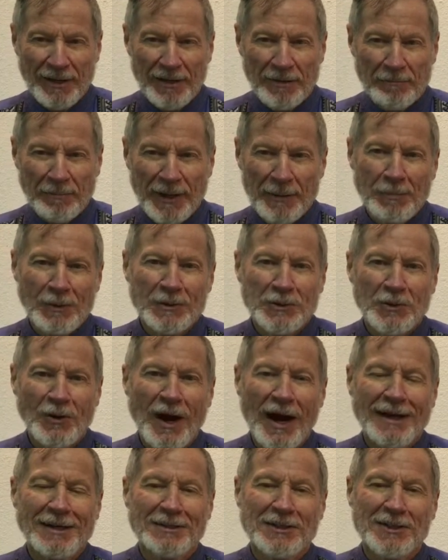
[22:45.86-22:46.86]
People
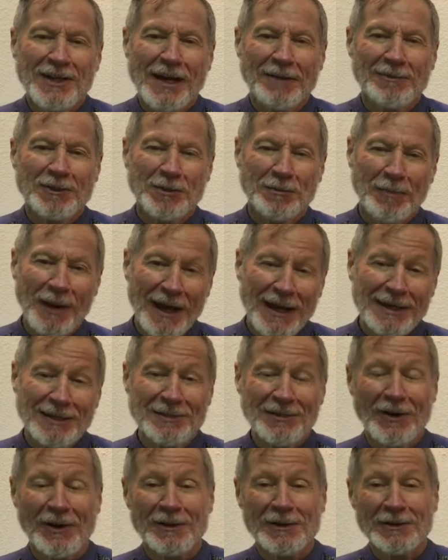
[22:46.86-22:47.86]
try to save
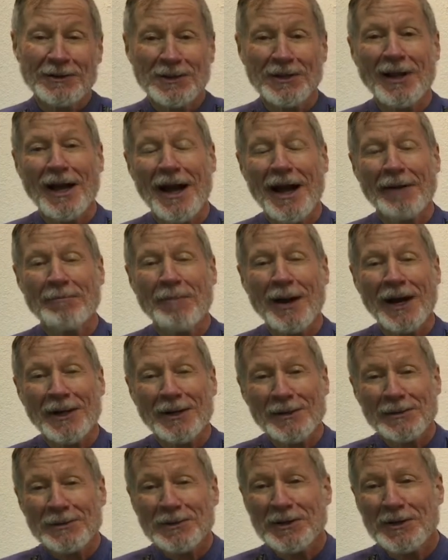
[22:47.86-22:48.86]
space on their slide by
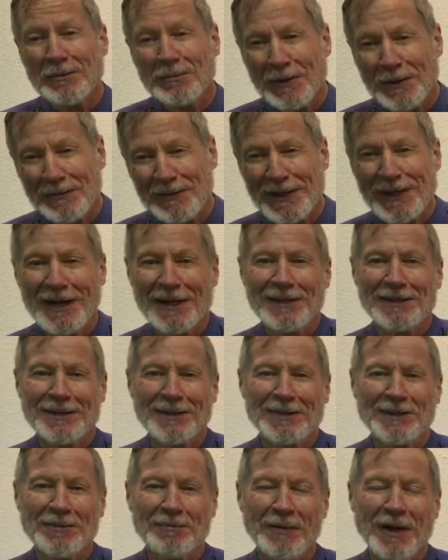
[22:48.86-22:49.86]
using
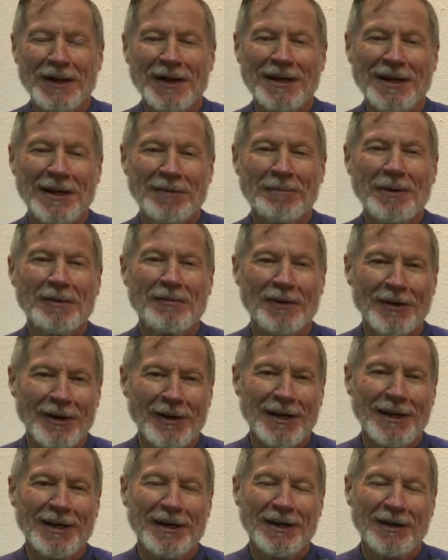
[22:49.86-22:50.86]
abbreviations, but it can be
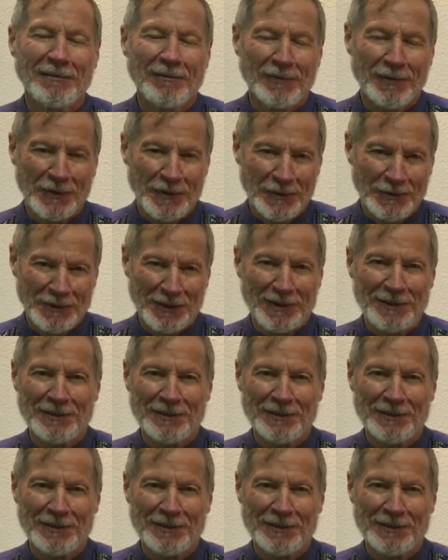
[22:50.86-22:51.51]
very confusing.